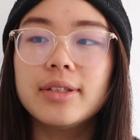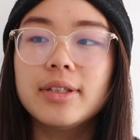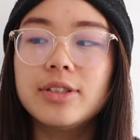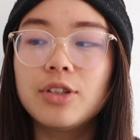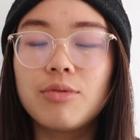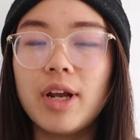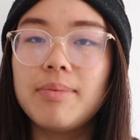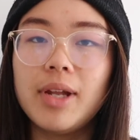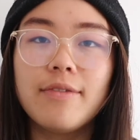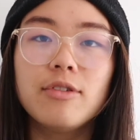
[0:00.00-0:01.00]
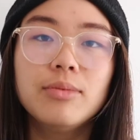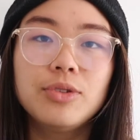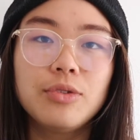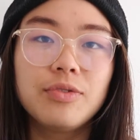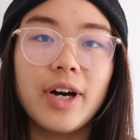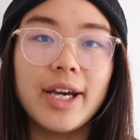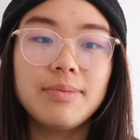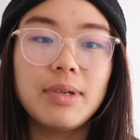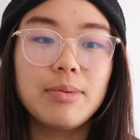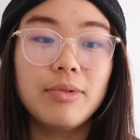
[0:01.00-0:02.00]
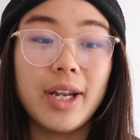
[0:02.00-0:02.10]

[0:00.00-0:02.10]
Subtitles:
it's a great platform to find people